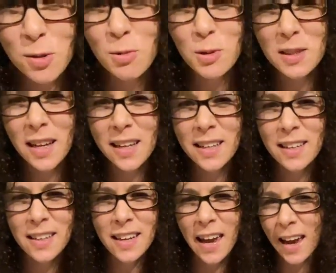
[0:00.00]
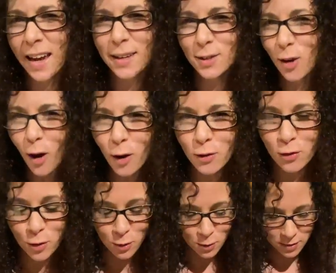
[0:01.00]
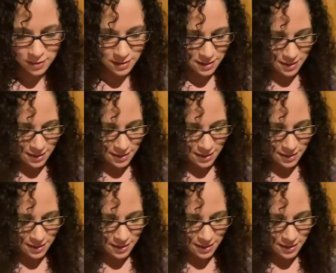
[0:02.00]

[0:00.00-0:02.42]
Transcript: almost like canned dog food, you